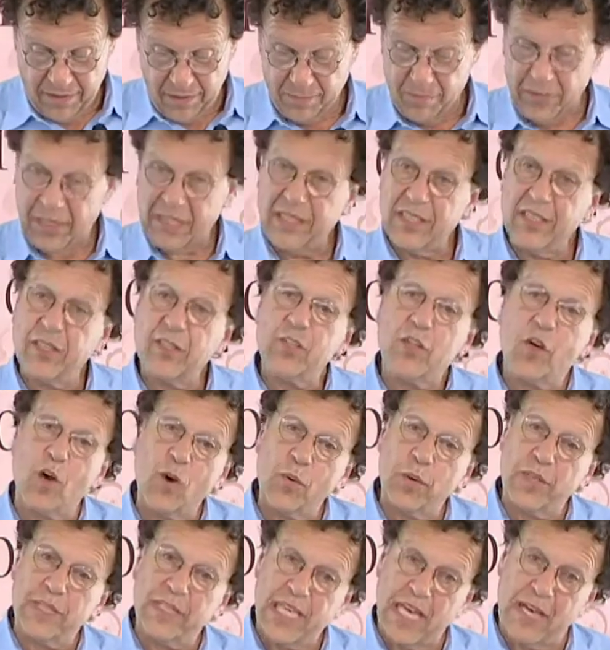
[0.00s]
But you know, you
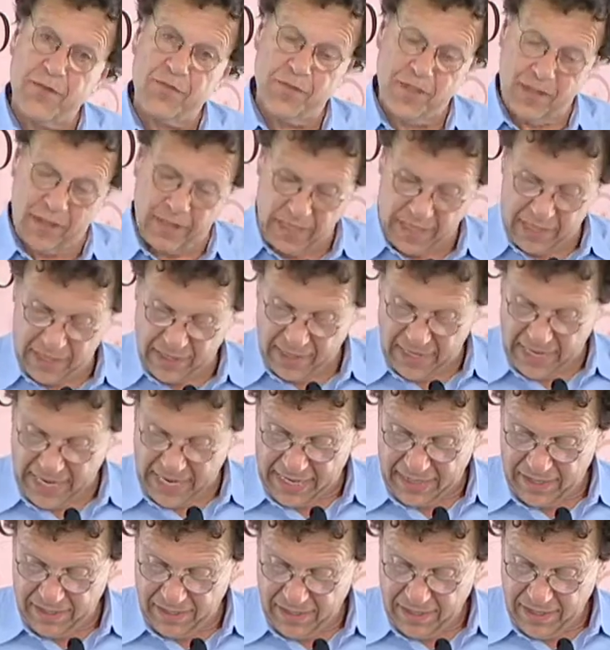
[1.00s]
always have to think
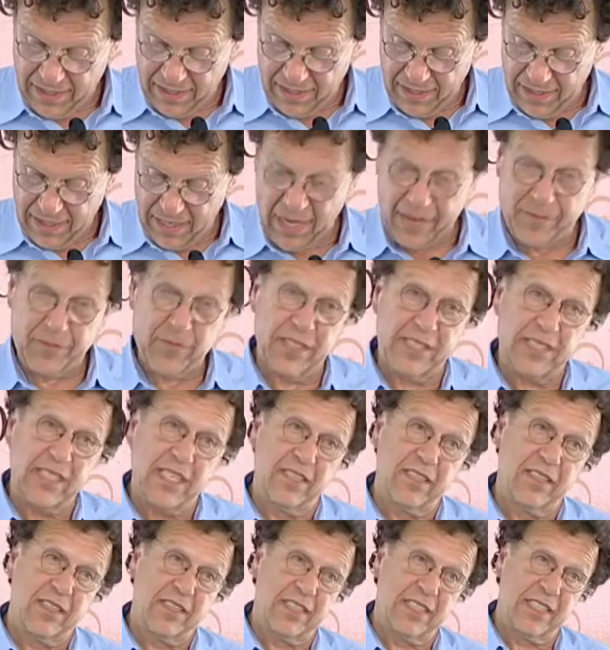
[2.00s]
that. You have to tell
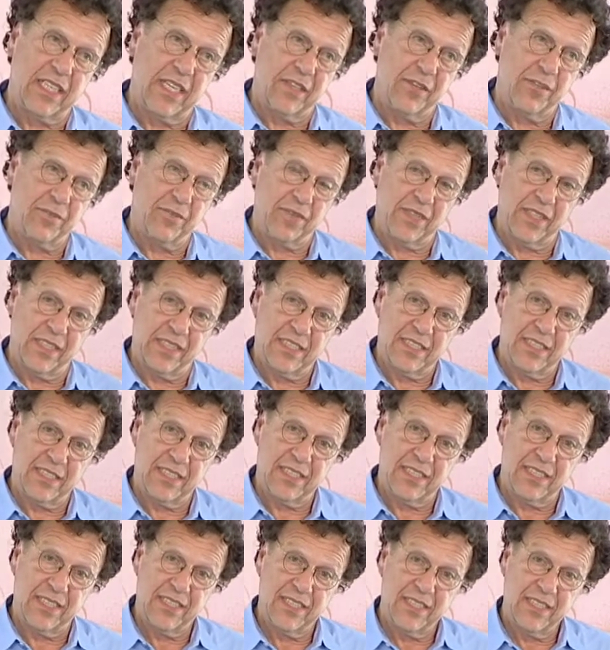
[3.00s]
yourself
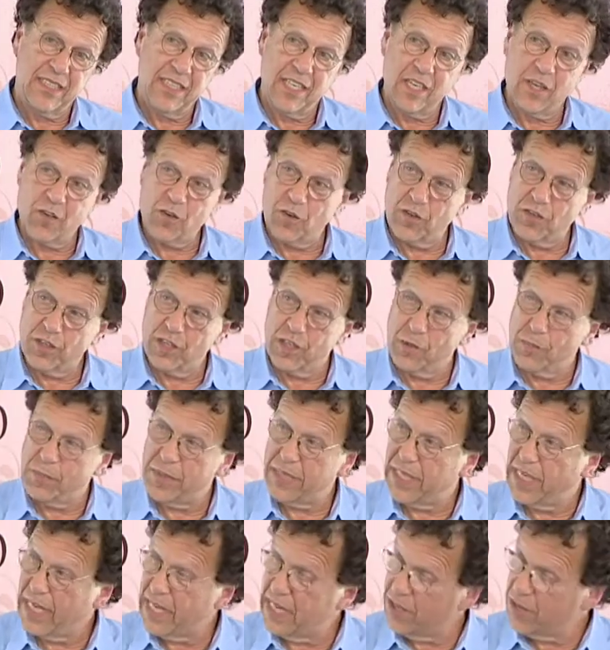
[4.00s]
this in order to
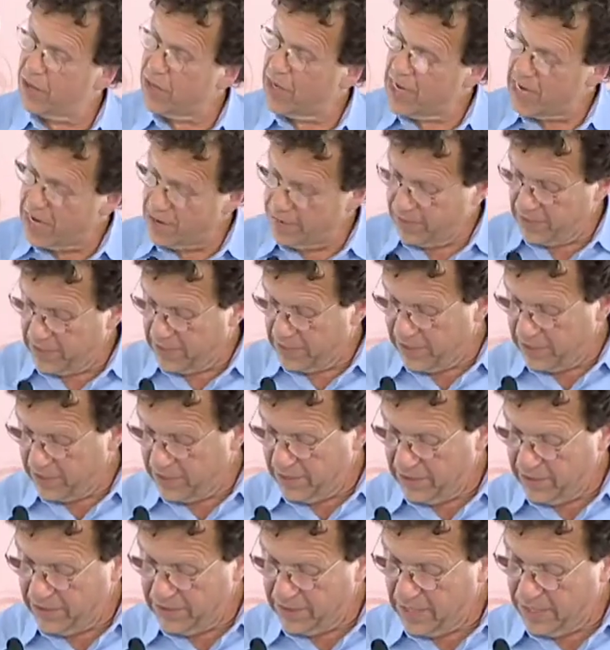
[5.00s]
begin. You have to tell
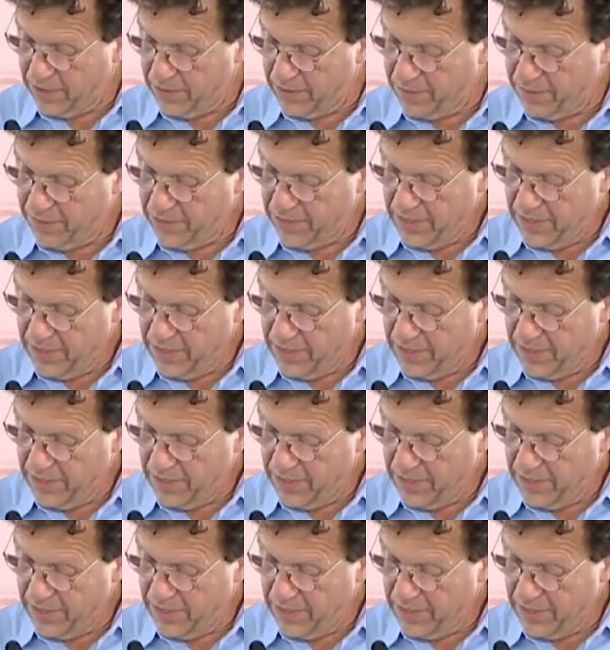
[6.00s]
yourself